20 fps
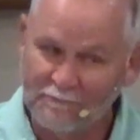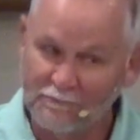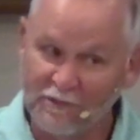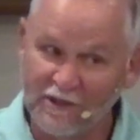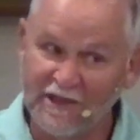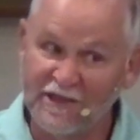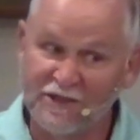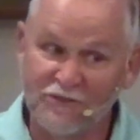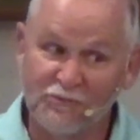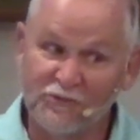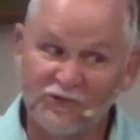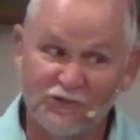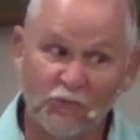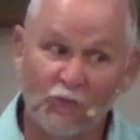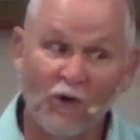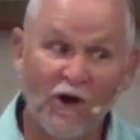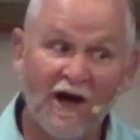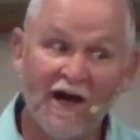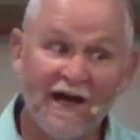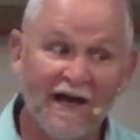but he was
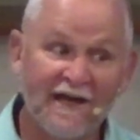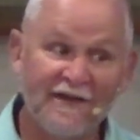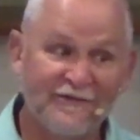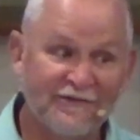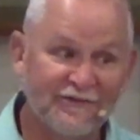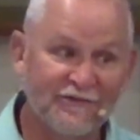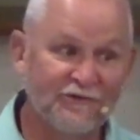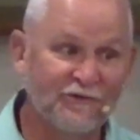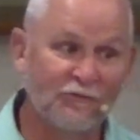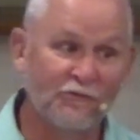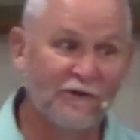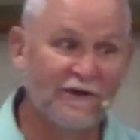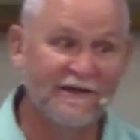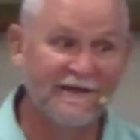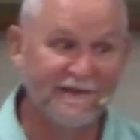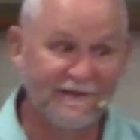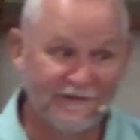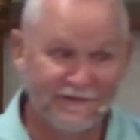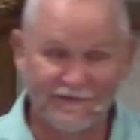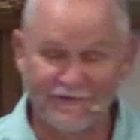wise in the
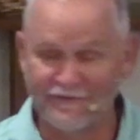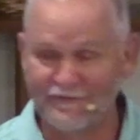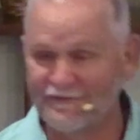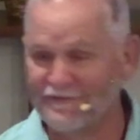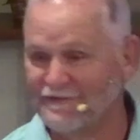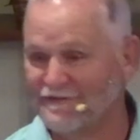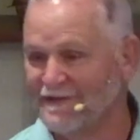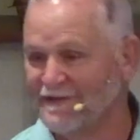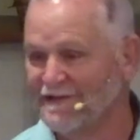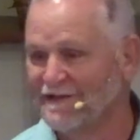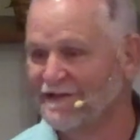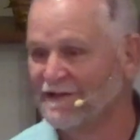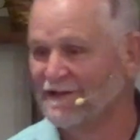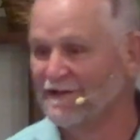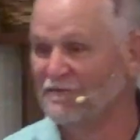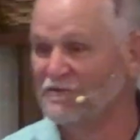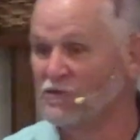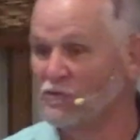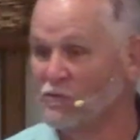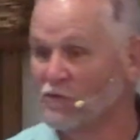ways of,
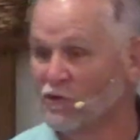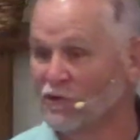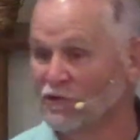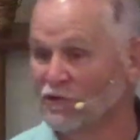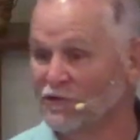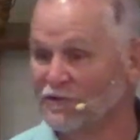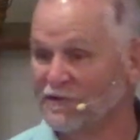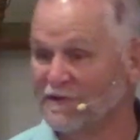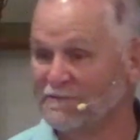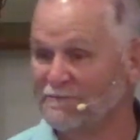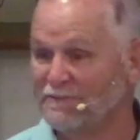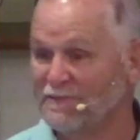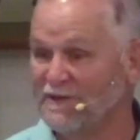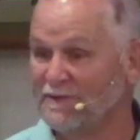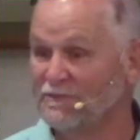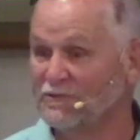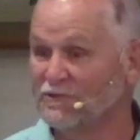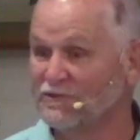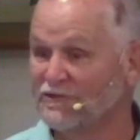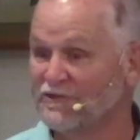of the world and
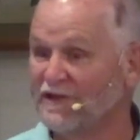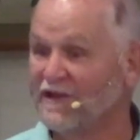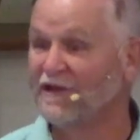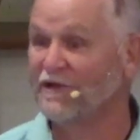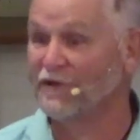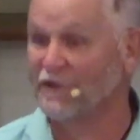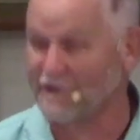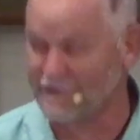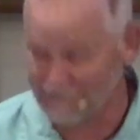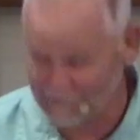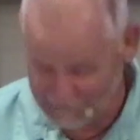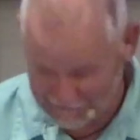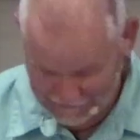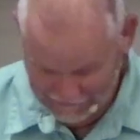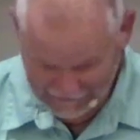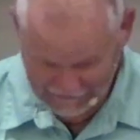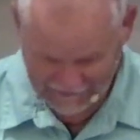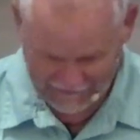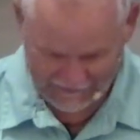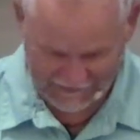people's
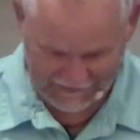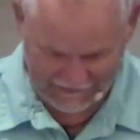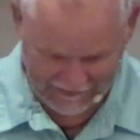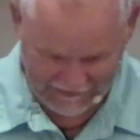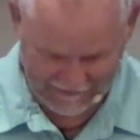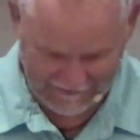characters.